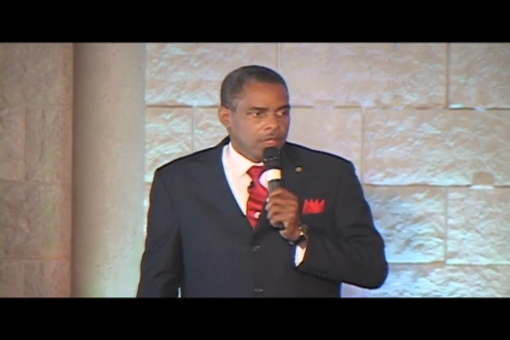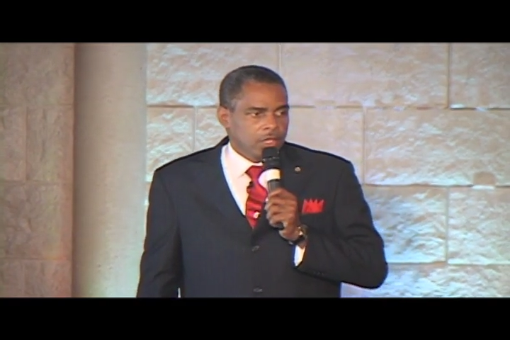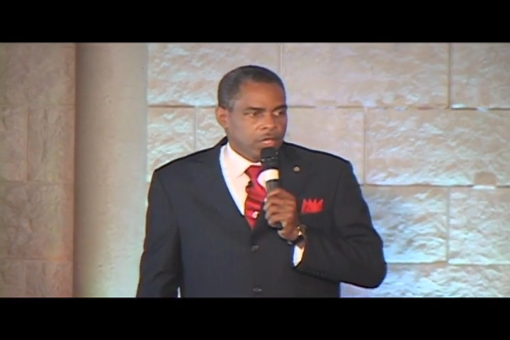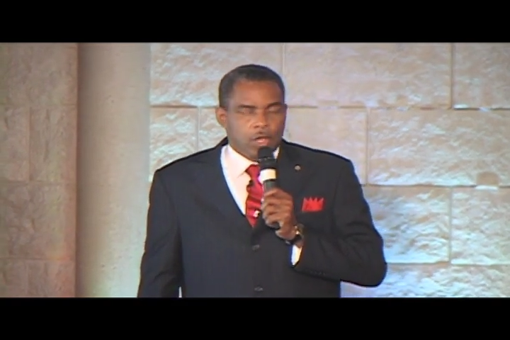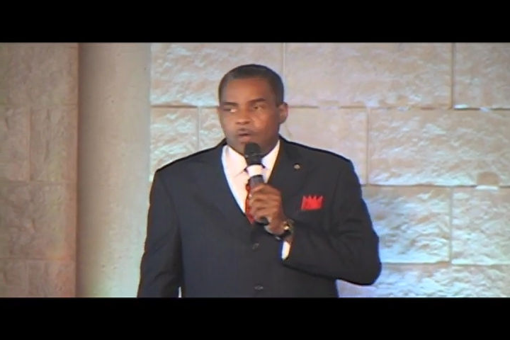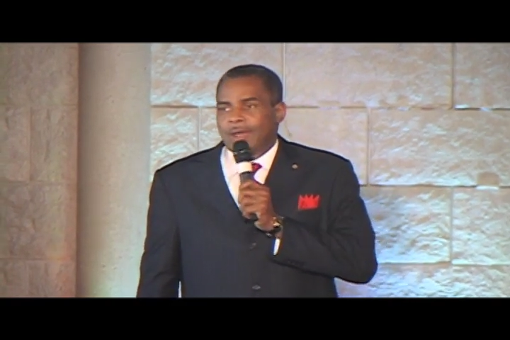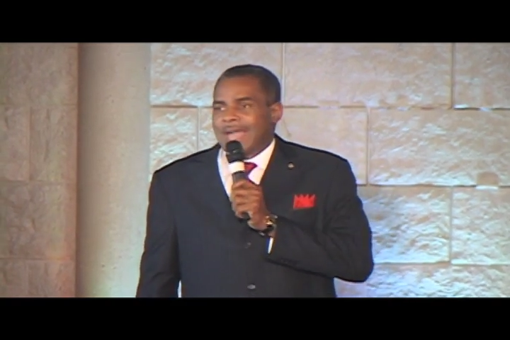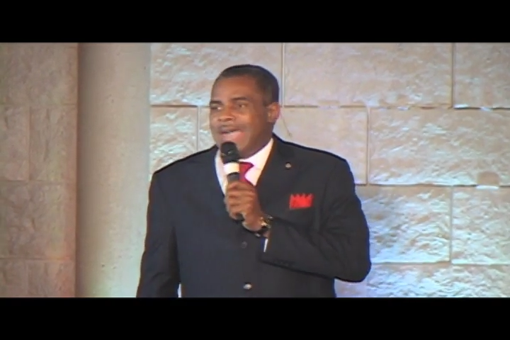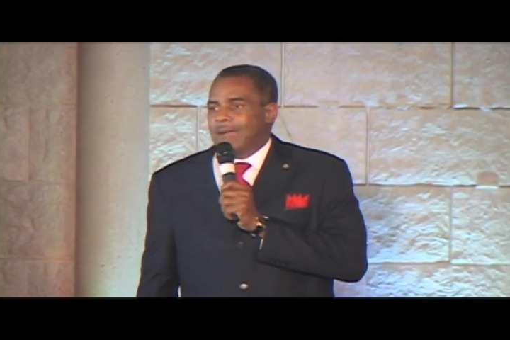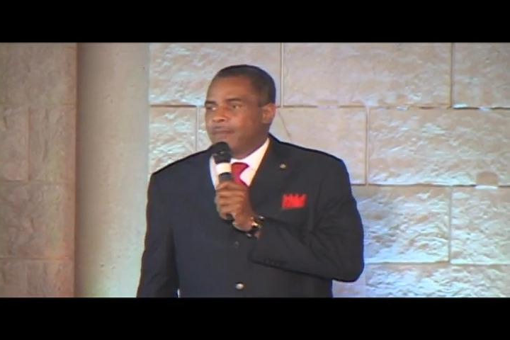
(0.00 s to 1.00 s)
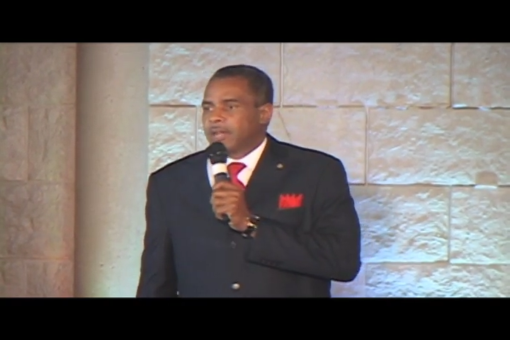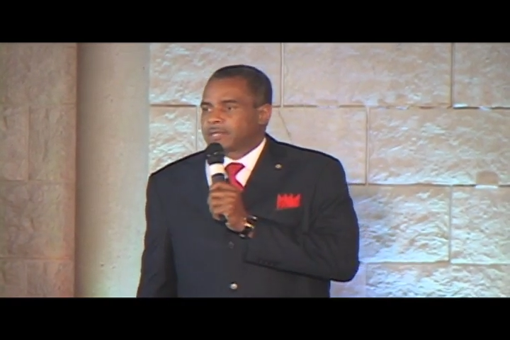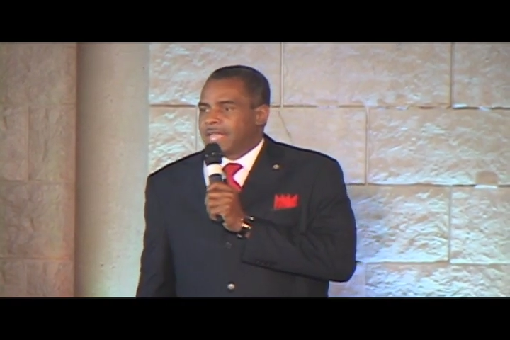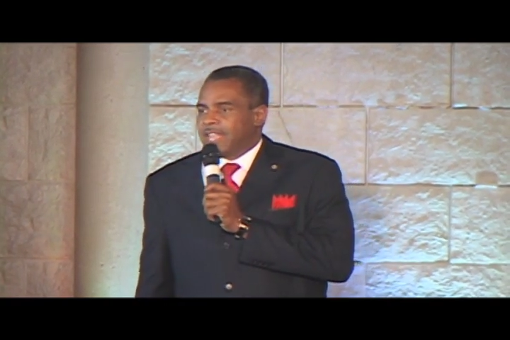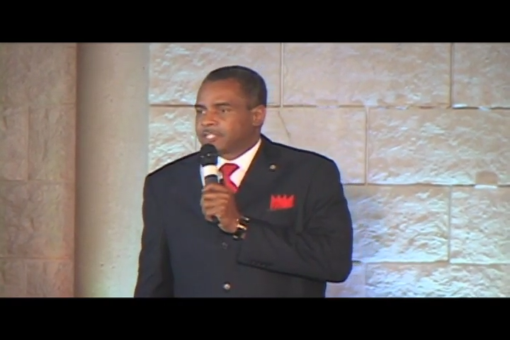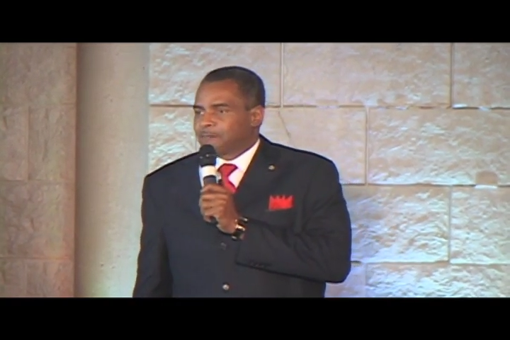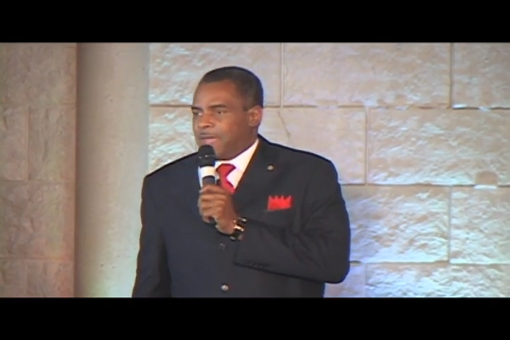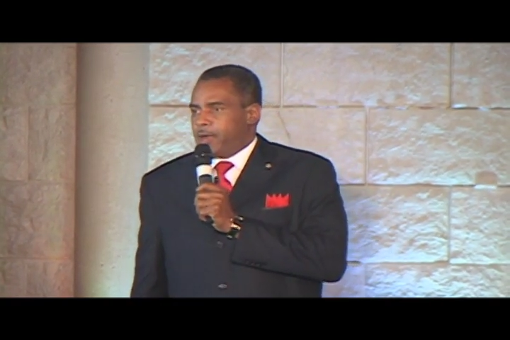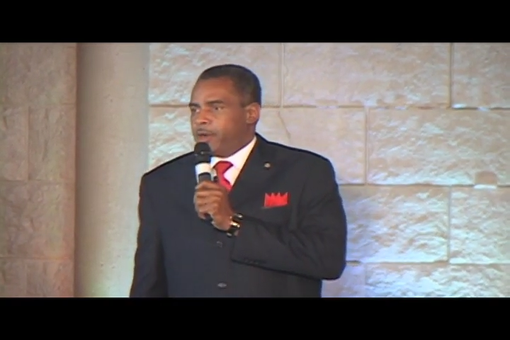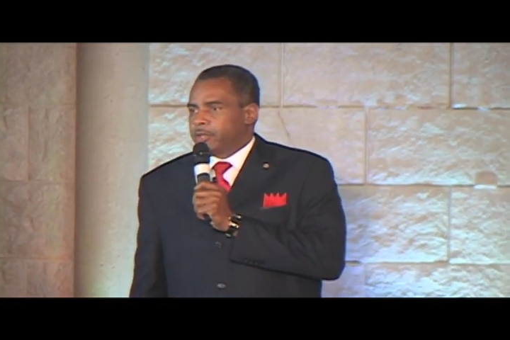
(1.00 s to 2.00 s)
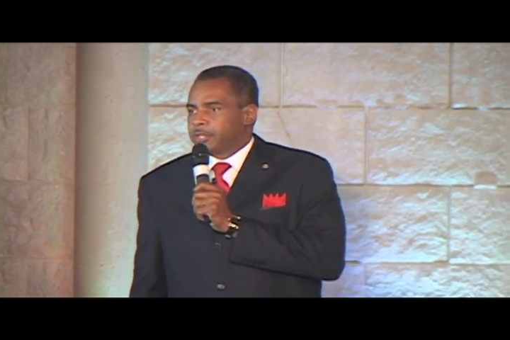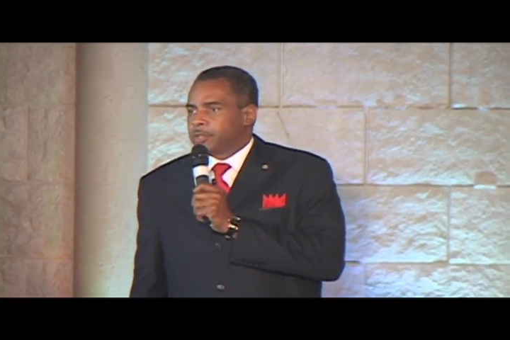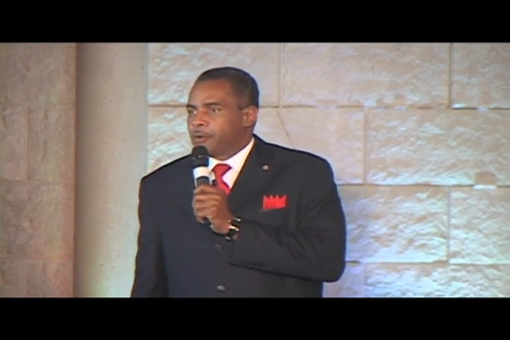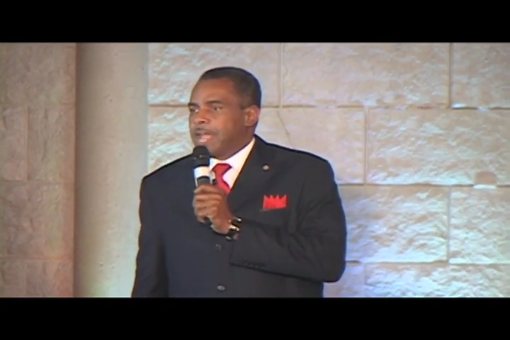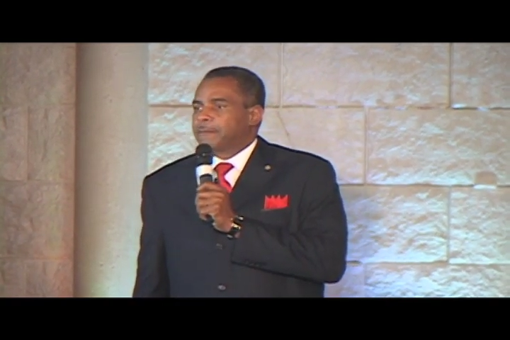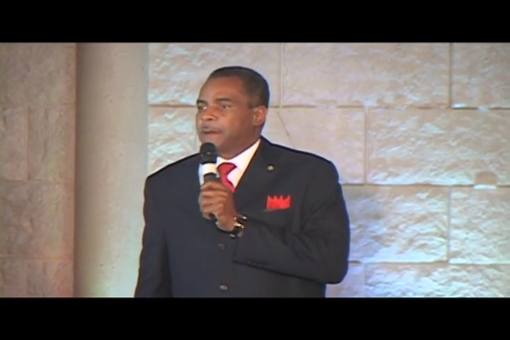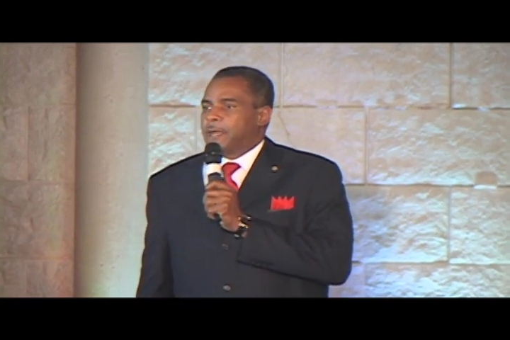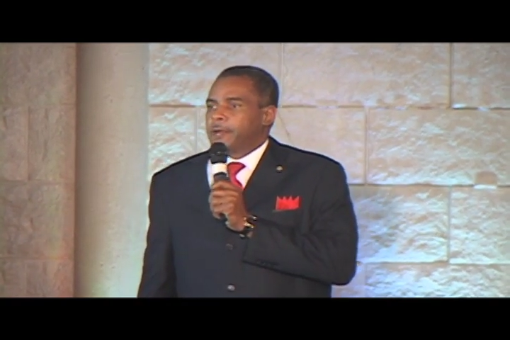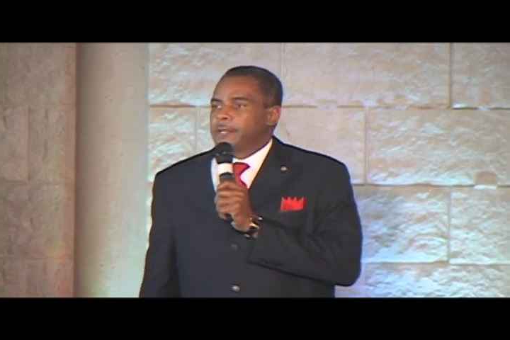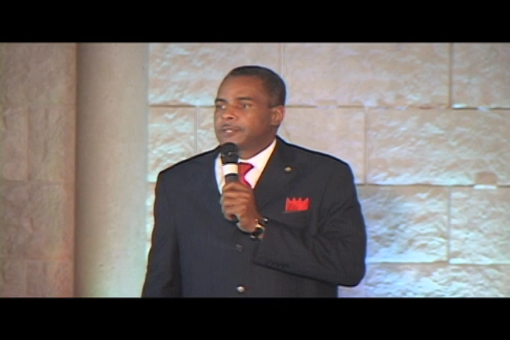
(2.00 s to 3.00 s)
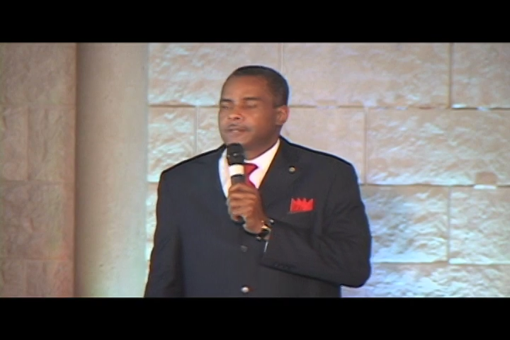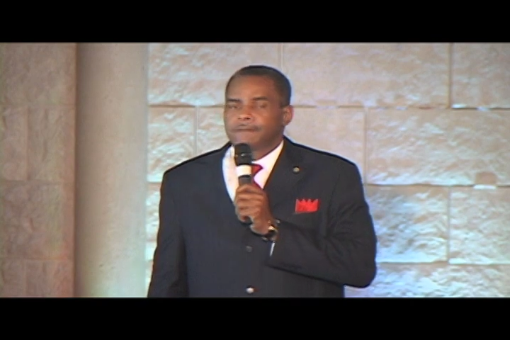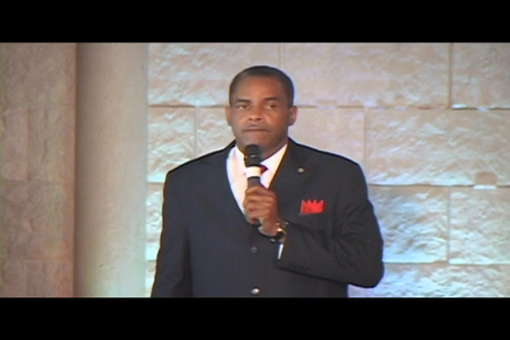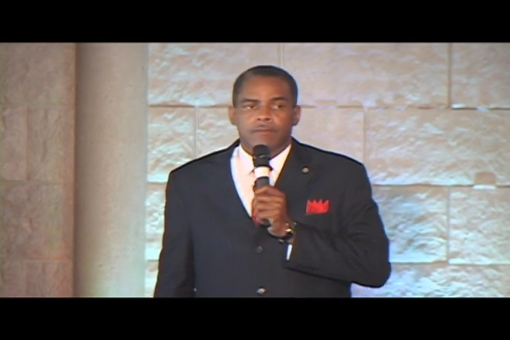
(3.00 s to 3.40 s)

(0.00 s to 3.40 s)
You and I must, as parents and grandparents